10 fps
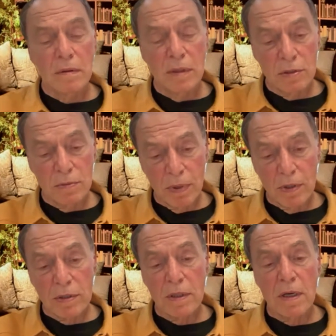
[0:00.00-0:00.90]
this
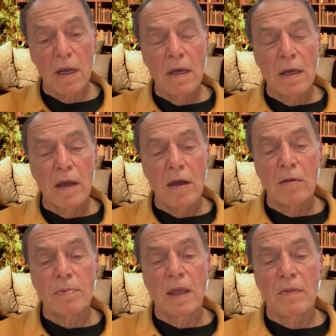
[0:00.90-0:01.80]
person
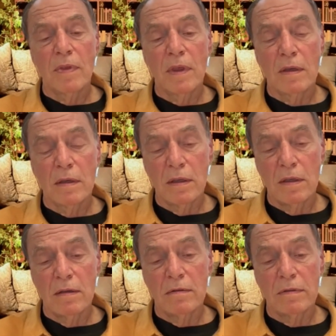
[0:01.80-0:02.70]
help that thing
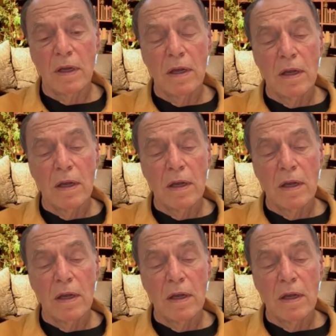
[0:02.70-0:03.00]
leave.